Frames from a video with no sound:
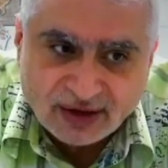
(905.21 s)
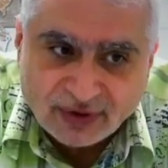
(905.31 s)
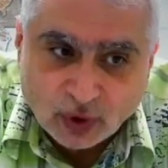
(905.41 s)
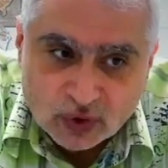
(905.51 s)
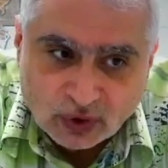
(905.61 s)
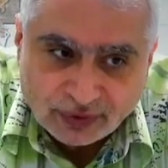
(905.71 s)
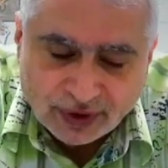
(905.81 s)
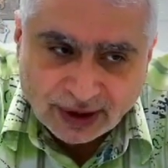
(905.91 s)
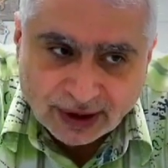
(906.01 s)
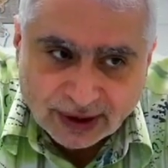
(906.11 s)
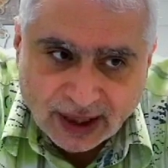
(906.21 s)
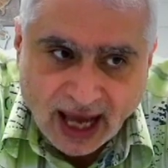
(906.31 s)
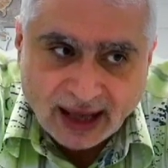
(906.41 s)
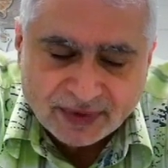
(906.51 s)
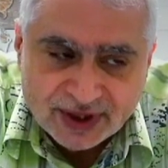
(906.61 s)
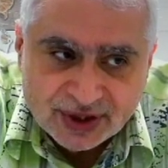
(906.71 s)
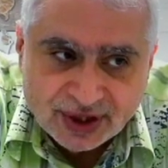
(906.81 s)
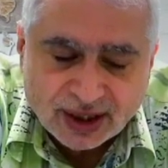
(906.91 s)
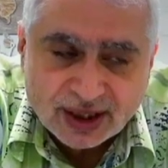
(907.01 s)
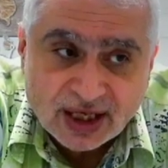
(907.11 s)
I am teaching Indian philosophy